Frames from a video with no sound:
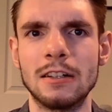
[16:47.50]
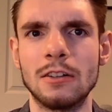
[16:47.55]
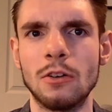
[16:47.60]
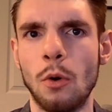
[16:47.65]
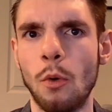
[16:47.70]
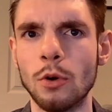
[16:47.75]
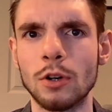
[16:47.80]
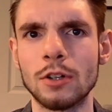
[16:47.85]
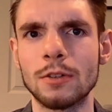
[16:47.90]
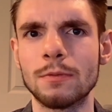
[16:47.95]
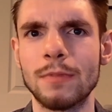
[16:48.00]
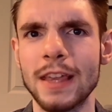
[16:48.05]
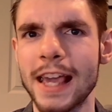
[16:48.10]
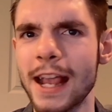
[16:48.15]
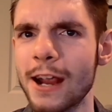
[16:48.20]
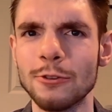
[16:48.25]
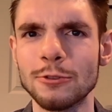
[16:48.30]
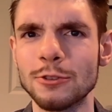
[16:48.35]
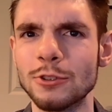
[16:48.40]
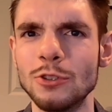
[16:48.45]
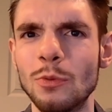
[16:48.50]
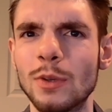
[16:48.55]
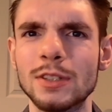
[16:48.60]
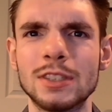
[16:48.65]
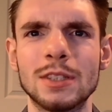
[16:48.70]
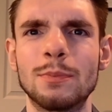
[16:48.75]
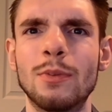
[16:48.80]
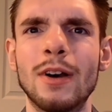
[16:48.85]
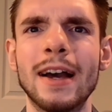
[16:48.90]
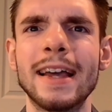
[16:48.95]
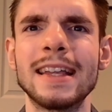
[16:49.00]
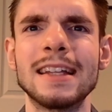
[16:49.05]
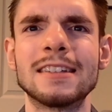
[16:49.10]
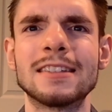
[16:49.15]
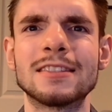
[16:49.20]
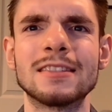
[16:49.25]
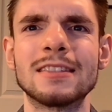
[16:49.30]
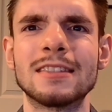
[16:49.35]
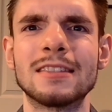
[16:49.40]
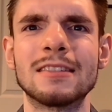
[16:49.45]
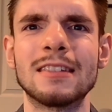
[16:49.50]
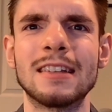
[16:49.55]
Or the character you want to play isn't